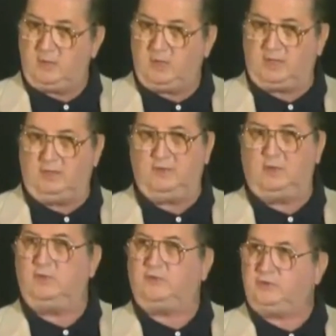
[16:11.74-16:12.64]
America.
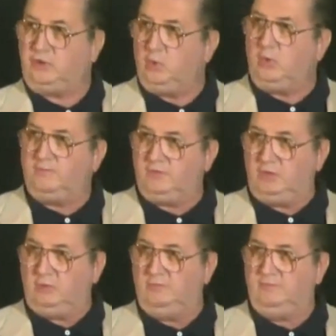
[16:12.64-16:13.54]
There is two of
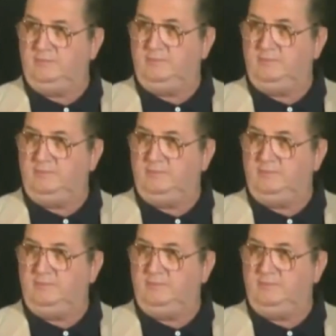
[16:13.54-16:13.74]
you.